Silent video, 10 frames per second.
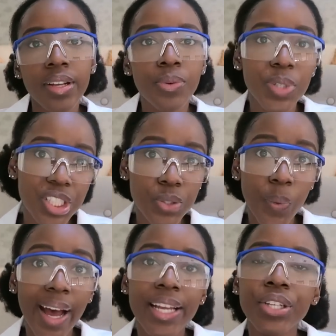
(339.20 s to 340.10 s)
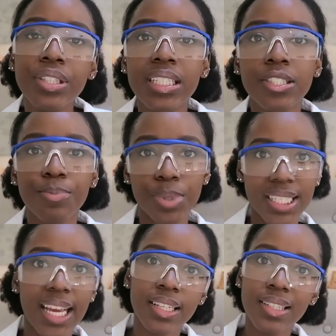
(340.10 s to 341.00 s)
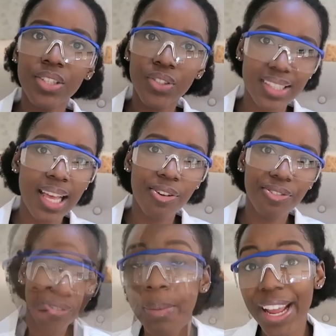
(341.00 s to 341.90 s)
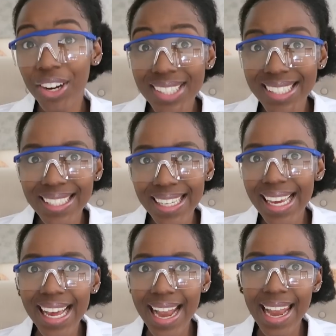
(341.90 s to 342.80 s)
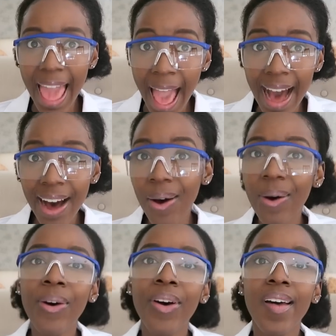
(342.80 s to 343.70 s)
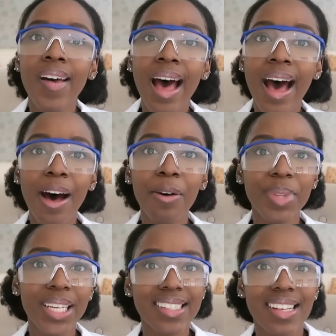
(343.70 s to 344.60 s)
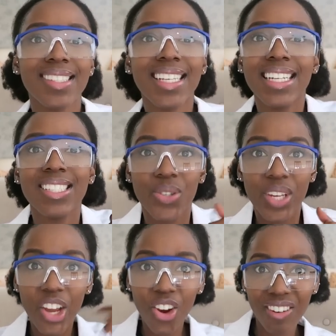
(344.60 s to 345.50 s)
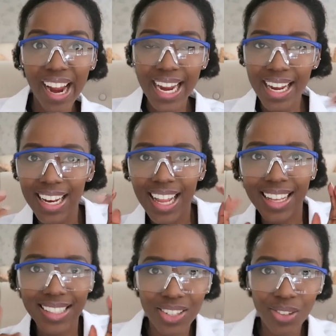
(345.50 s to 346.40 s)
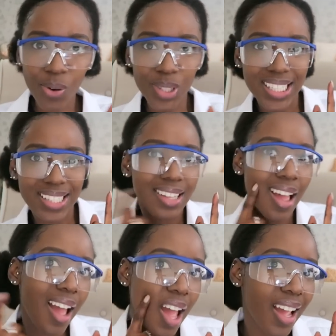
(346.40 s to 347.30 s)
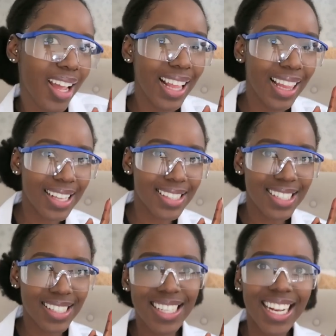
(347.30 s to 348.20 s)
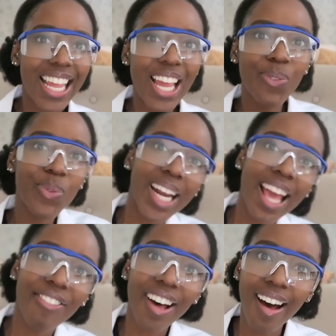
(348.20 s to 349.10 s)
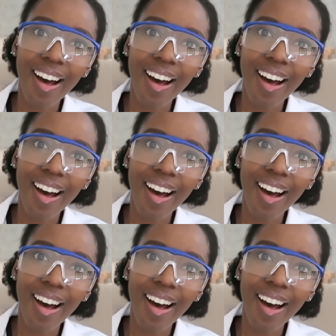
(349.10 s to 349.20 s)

which is why you need to protect yourself. We may not see it now um, because our skin is looking great and it has all this elasticity and whatever,